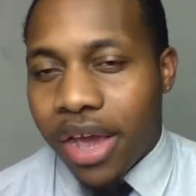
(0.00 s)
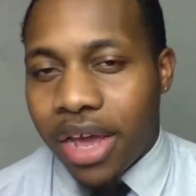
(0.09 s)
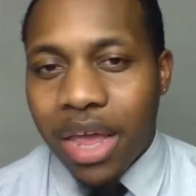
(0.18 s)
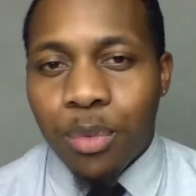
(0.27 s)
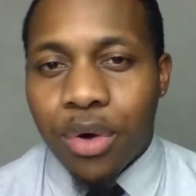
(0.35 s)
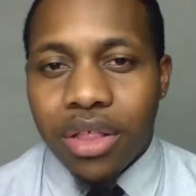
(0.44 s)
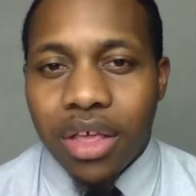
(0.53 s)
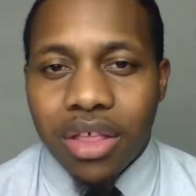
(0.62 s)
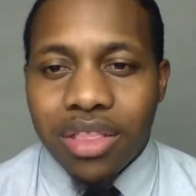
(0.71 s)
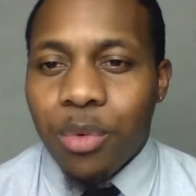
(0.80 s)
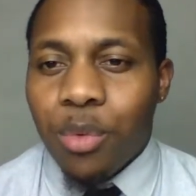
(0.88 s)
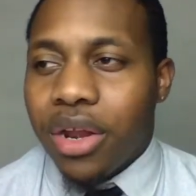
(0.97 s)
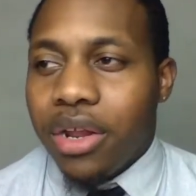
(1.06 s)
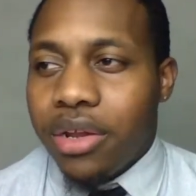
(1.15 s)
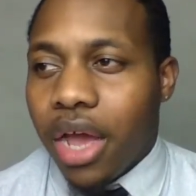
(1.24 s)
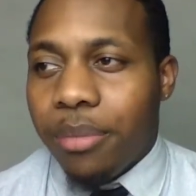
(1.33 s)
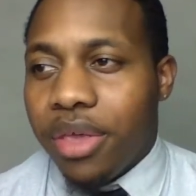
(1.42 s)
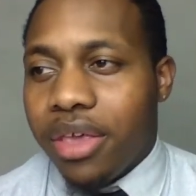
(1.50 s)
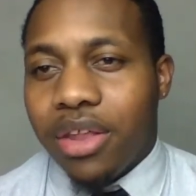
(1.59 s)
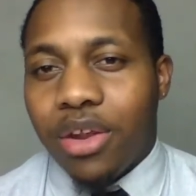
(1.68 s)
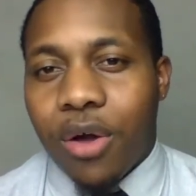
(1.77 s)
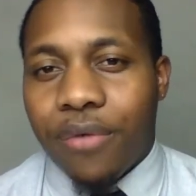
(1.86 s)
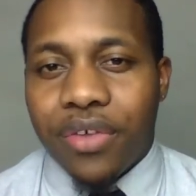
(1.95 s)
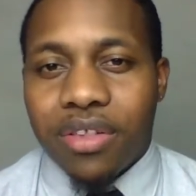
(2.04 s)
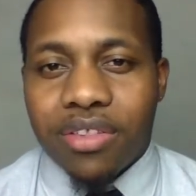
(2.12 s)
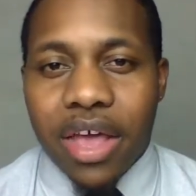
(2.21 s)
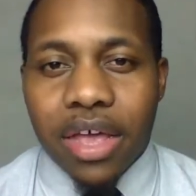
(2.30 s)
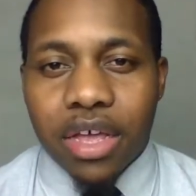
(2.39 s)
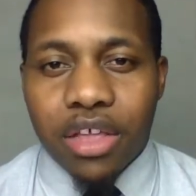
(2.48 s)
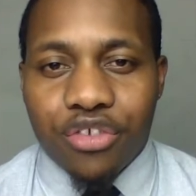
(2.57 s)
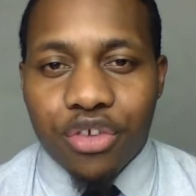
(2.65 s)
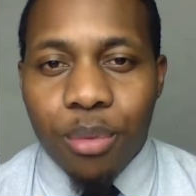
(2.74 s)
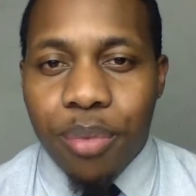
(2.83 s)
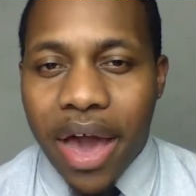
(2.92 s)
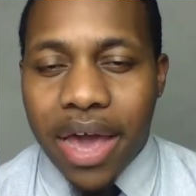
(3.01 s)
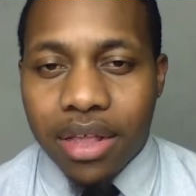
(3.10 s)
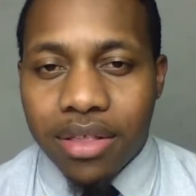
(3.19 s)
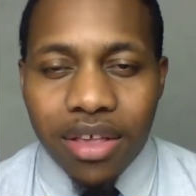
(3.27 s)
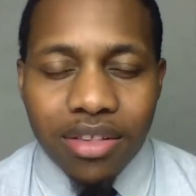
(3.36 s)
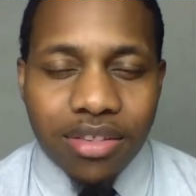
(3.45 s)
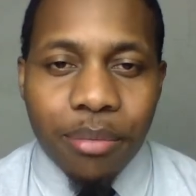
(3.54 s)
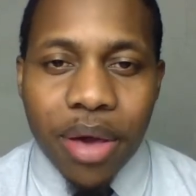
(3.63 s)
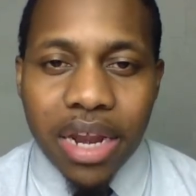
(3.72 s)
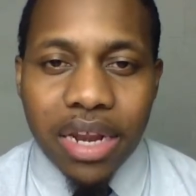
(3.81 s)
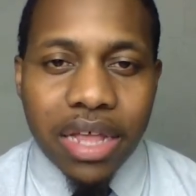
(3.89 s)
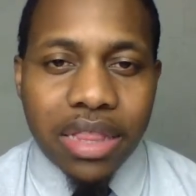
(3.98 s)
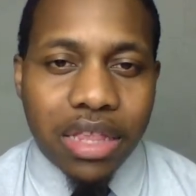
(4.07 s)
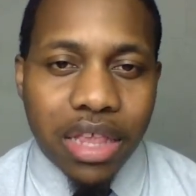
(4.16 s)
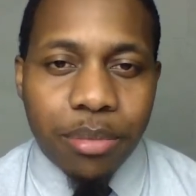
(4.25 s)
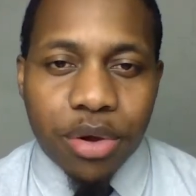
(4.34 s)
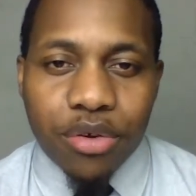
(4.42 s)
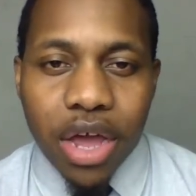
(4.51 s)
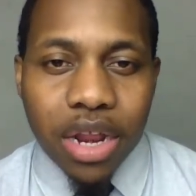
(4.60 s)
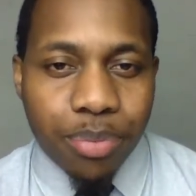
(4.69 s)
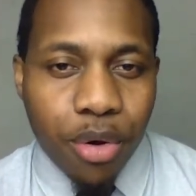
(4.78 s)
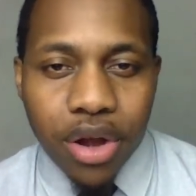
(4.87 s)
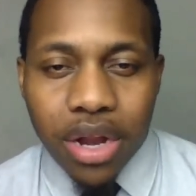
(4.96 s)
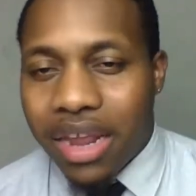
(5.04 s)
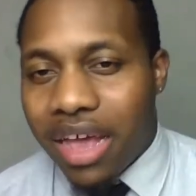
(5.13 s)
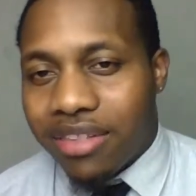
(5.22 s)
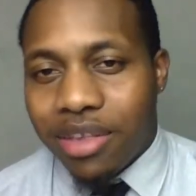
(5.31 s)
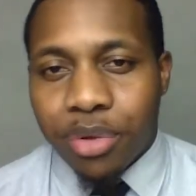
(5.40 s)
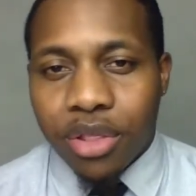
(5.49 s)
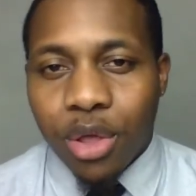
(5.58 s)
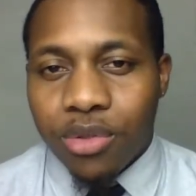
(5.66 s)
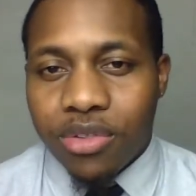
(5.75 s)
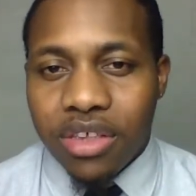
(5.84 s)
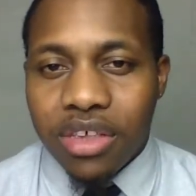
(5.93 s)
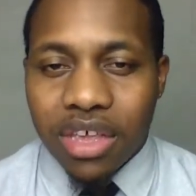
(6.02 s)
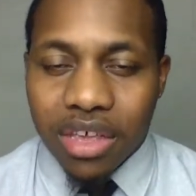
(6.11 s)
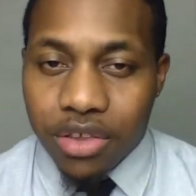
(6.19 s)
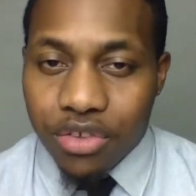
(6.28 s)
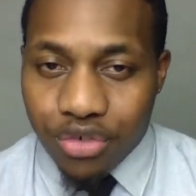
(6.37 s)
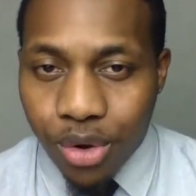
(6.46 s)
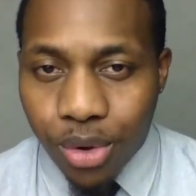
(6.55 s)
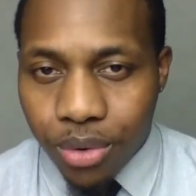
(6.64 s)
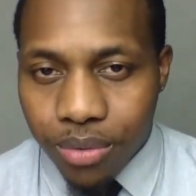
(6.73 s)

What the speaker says: They want a dummy in office like a Joe Biden, somebody that the Democratic Party, Nancy Pelosi, can control.